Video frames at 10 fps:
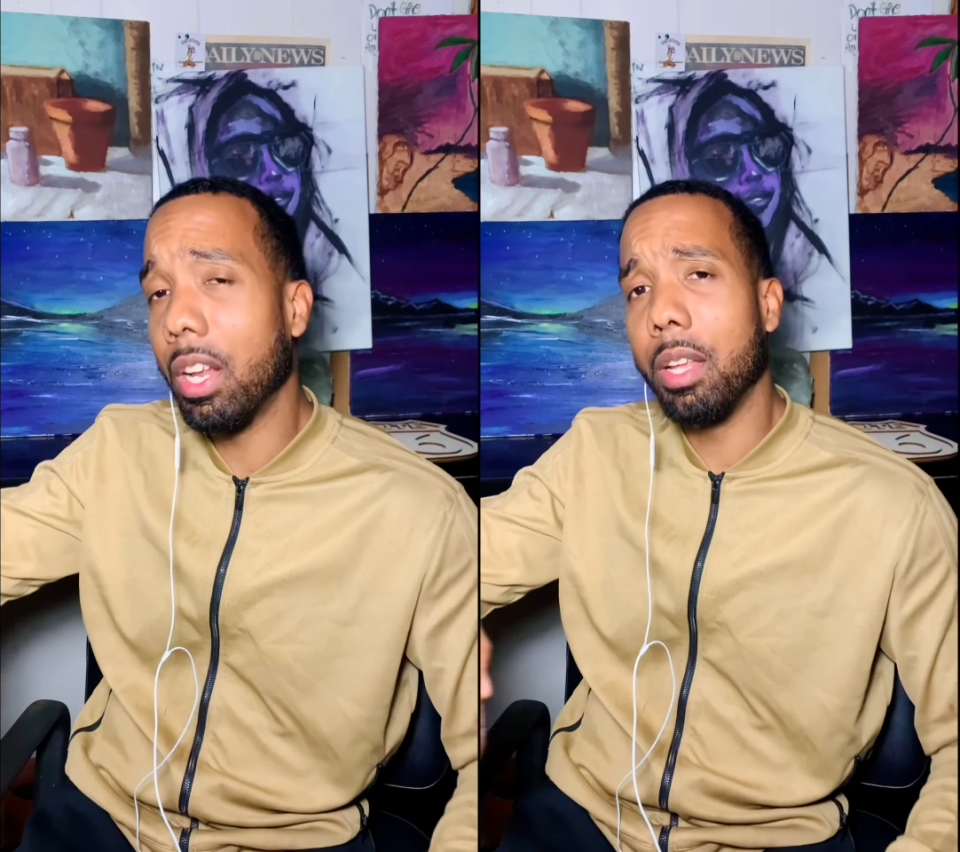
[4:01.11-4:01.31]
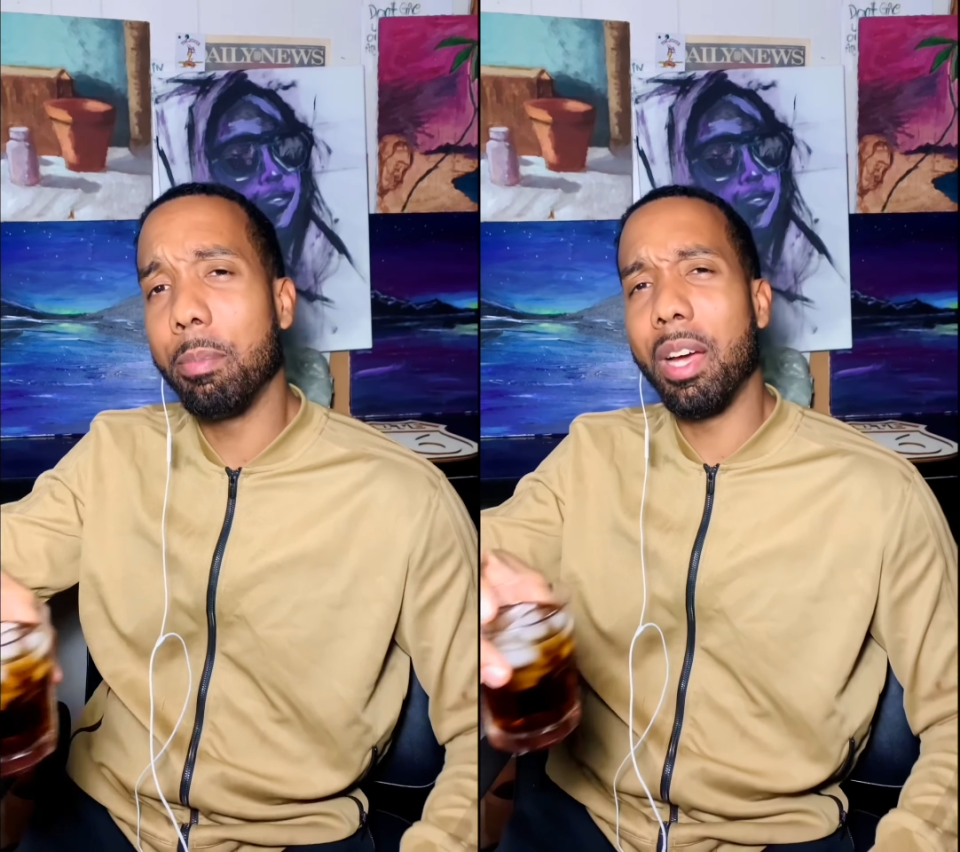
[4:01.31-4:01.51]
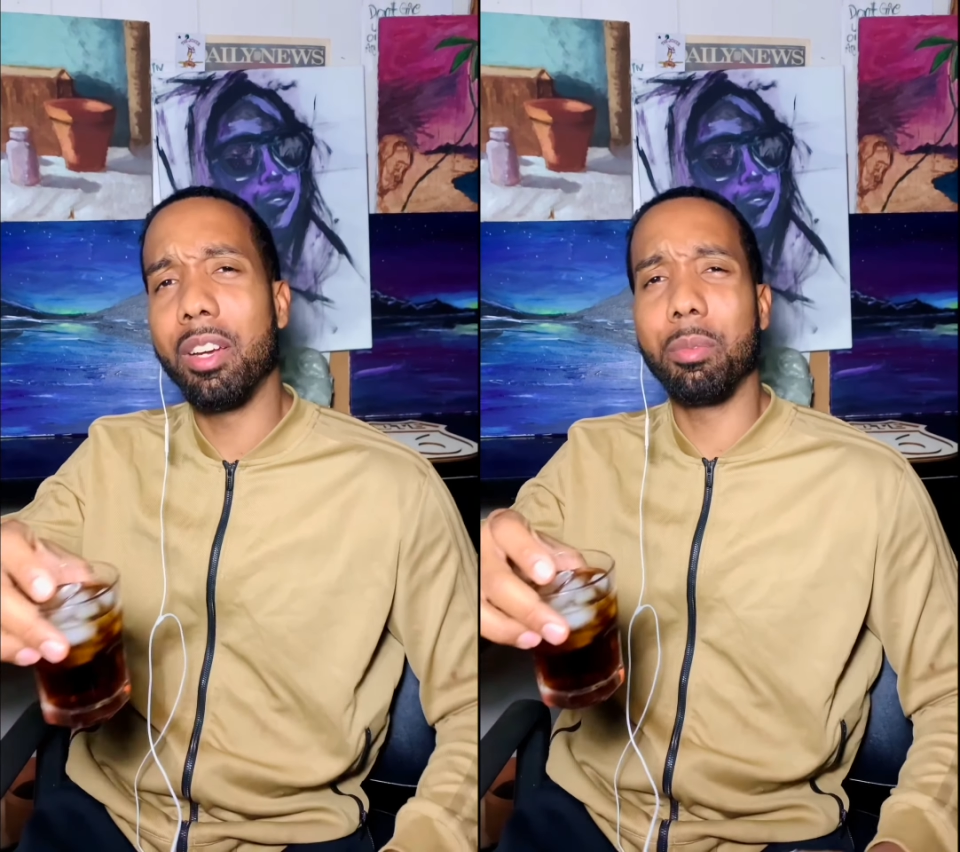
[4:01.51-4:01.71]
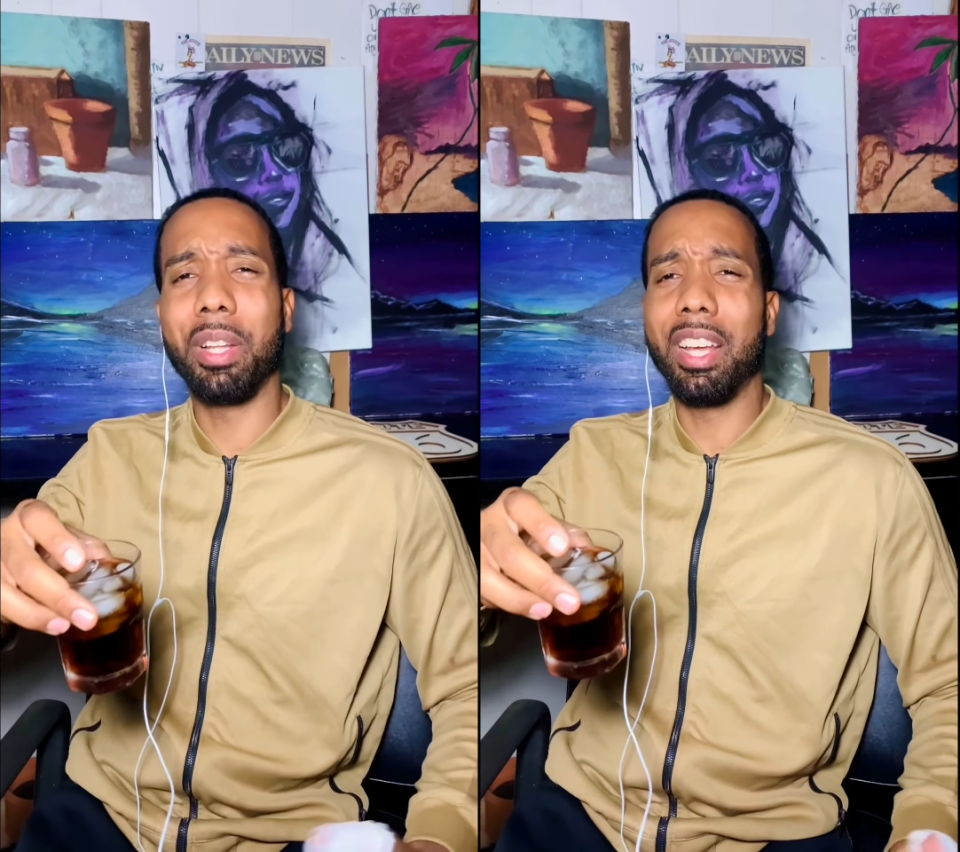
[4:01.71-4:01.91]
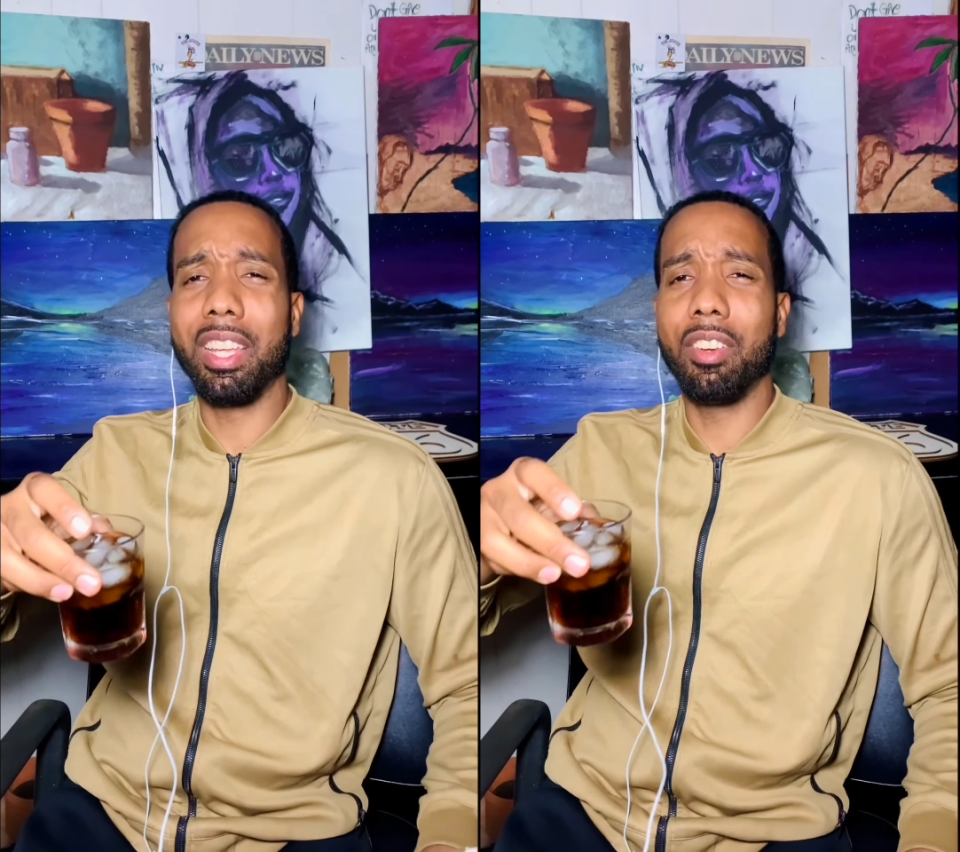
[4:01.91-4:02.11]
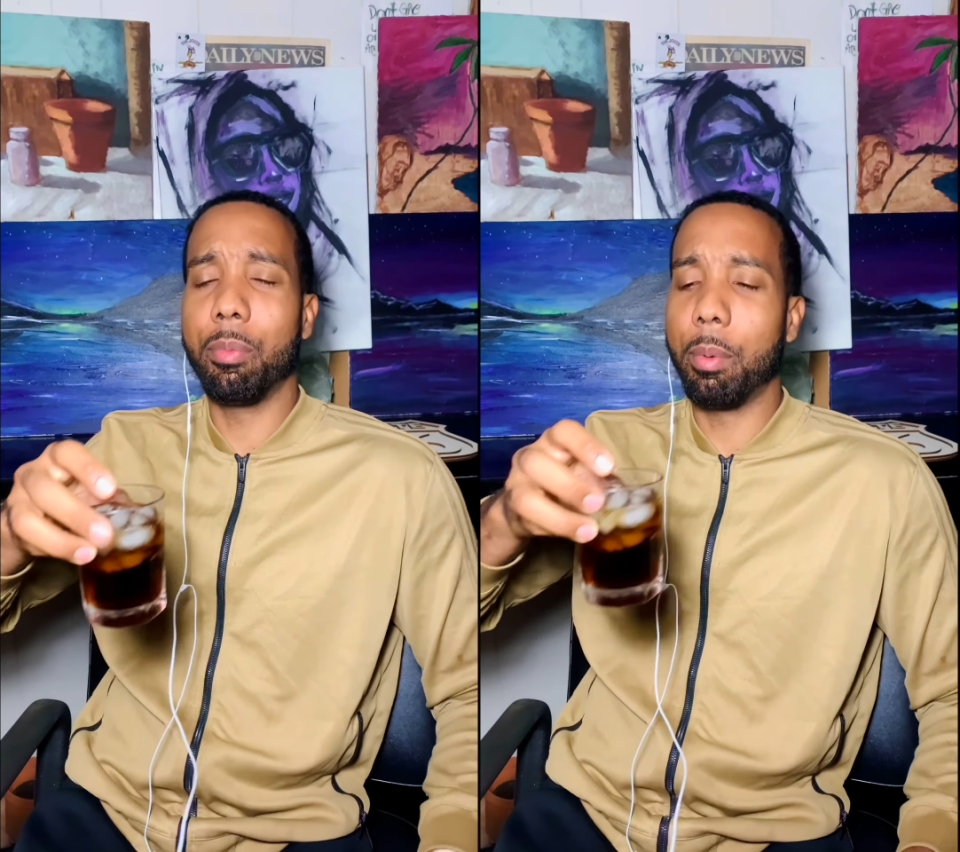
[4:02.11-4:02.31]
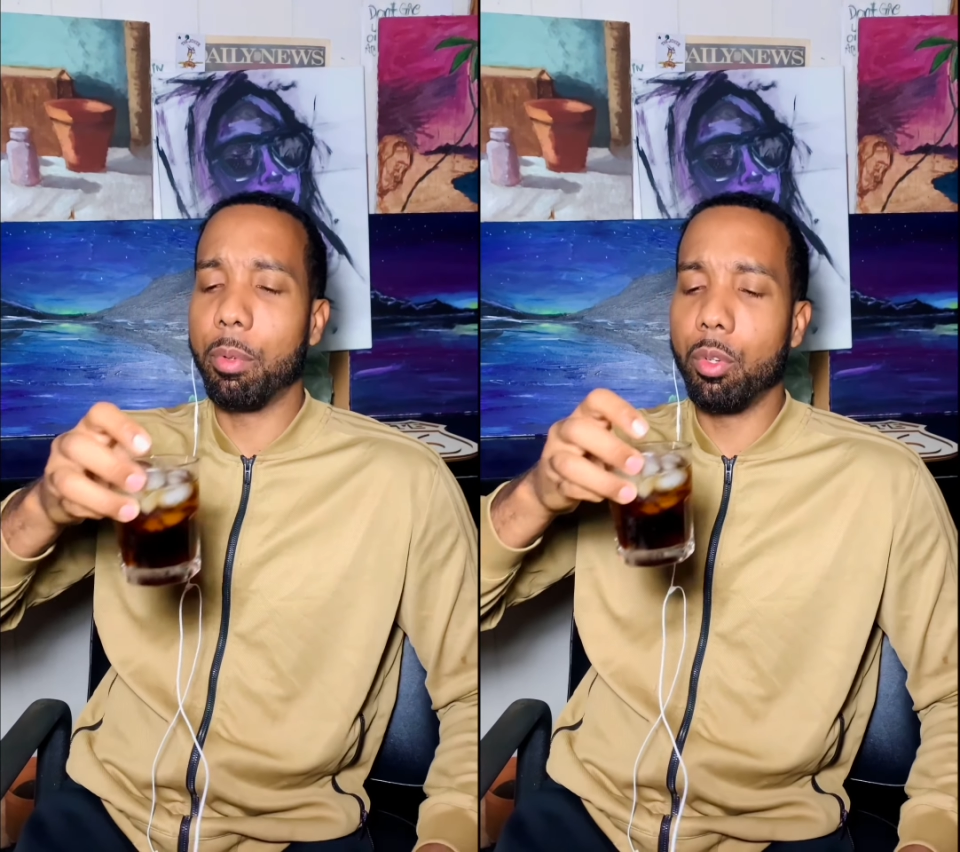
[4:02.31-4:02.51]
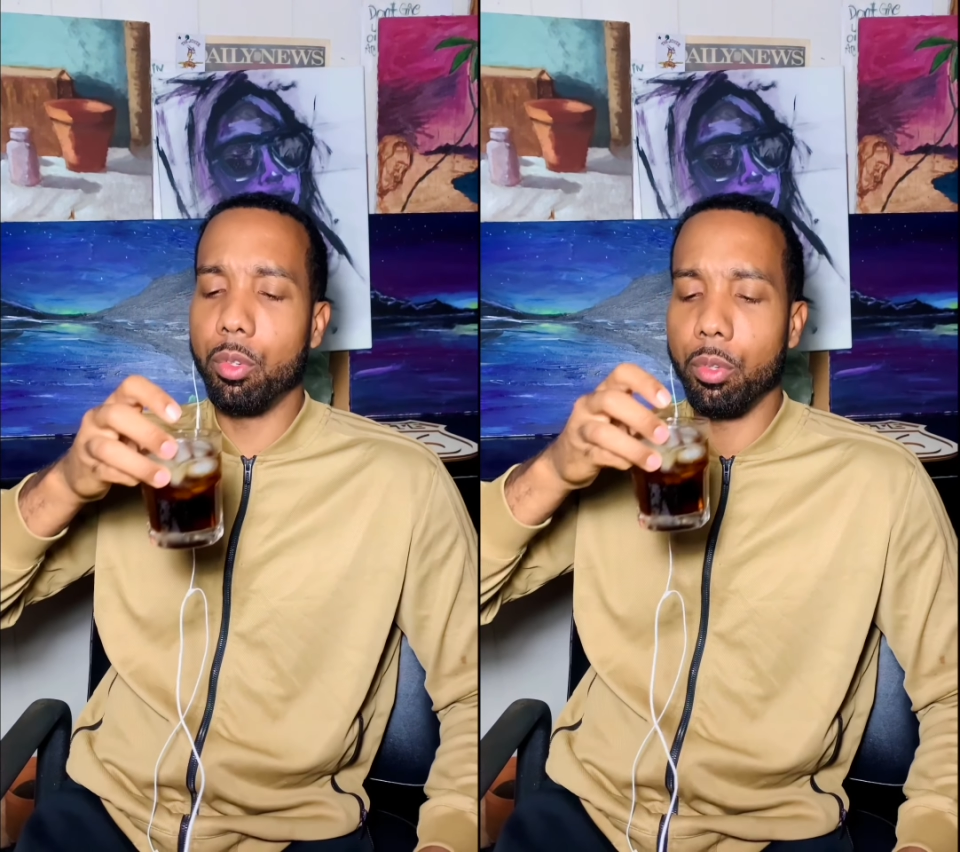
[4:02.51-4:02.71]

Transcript: admired, but I can't remember who.